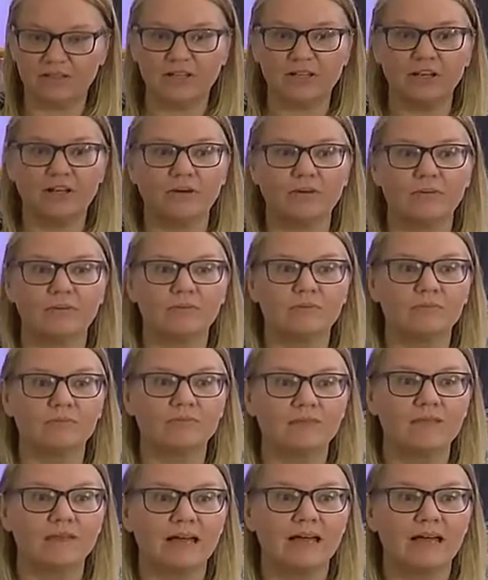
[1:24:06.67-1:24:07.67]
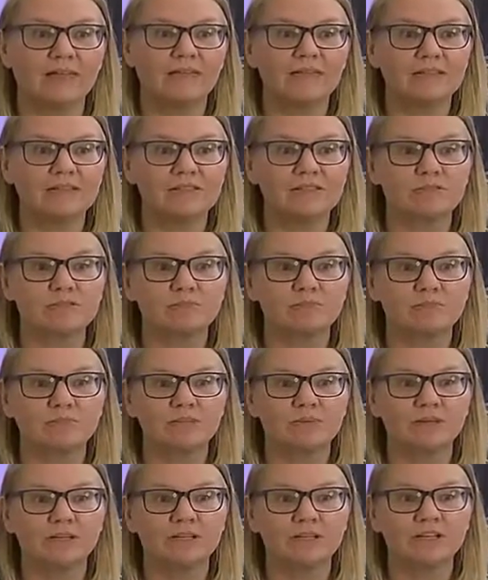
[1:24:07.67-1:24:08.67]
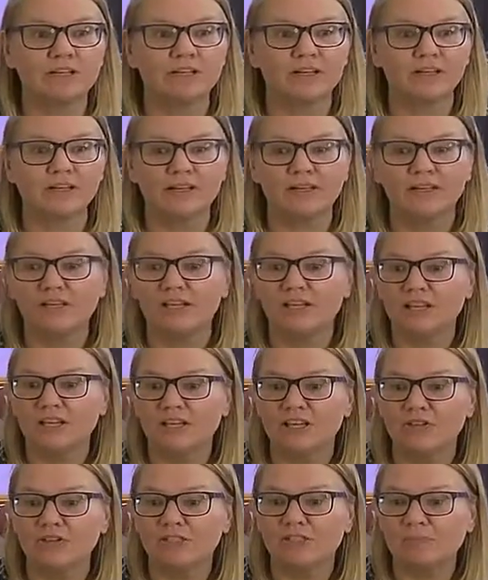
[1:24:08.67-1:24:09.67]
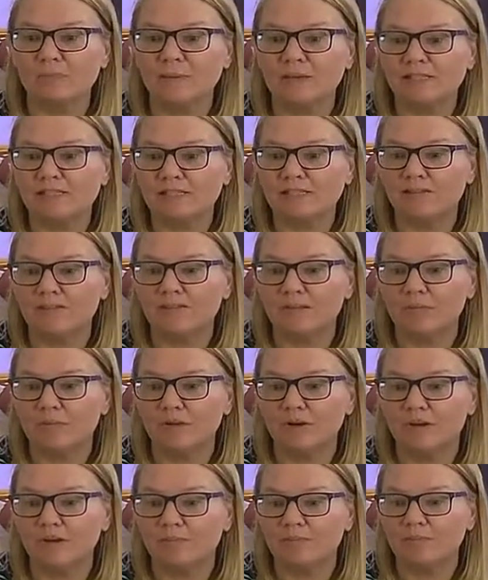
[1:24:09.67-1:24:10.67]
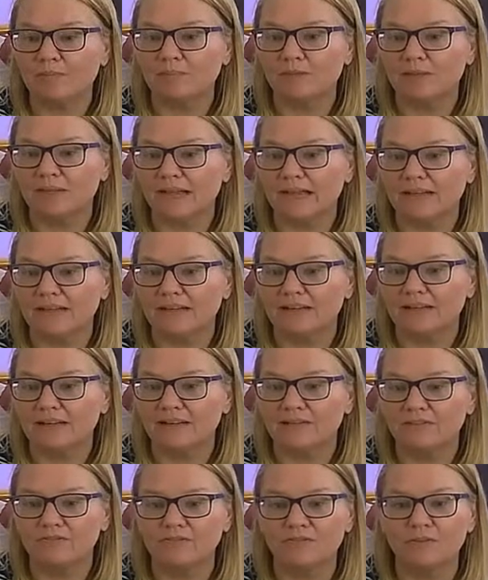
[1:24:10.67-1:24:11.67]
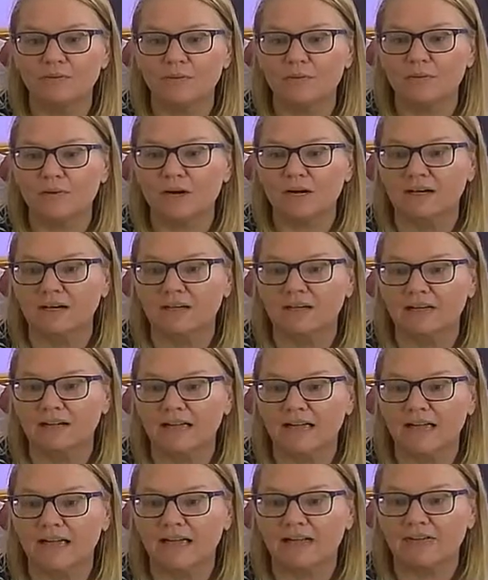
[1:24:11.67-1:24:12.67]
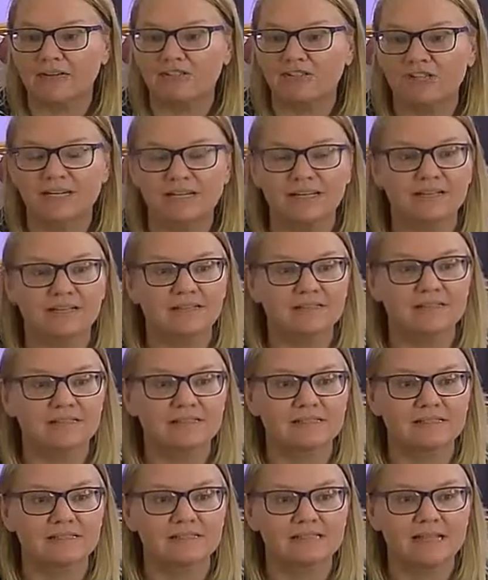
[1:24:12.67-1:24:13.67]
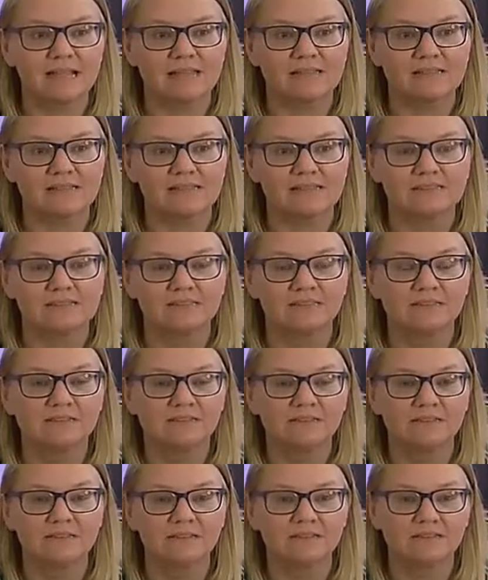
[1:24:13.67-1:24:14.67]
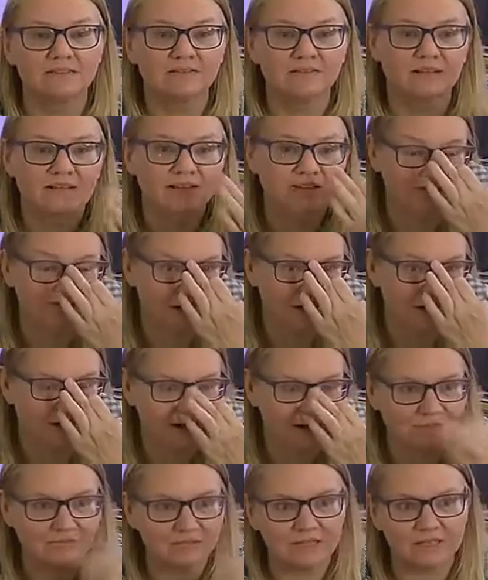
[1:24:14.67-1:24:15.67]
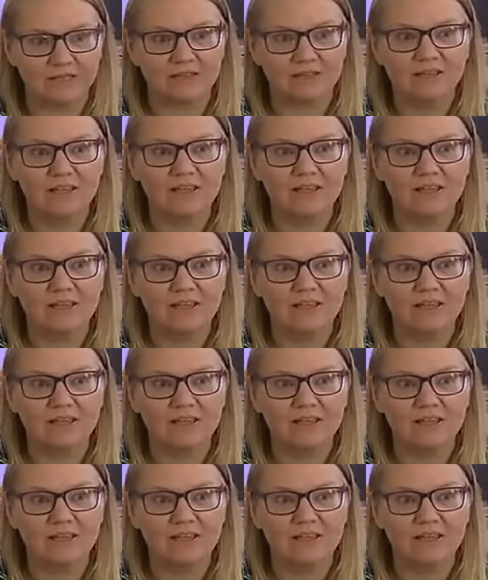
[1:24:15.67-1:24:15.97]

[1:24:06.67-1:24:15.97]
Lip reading: know, and this is really good. You just basically want to plan for energetic success. Like you kind of have to